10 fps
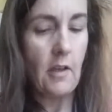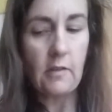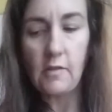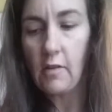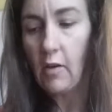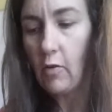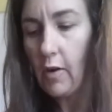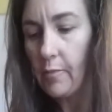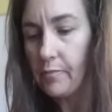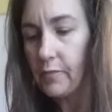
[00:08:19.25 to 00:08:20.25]
And so,
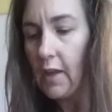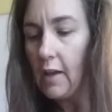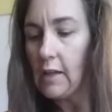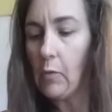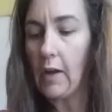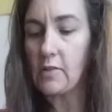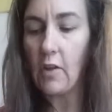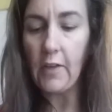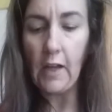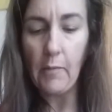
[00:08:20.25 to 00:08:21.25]
yeah, anyway, so
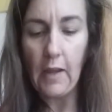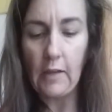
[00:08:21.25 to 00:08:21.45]
I think I may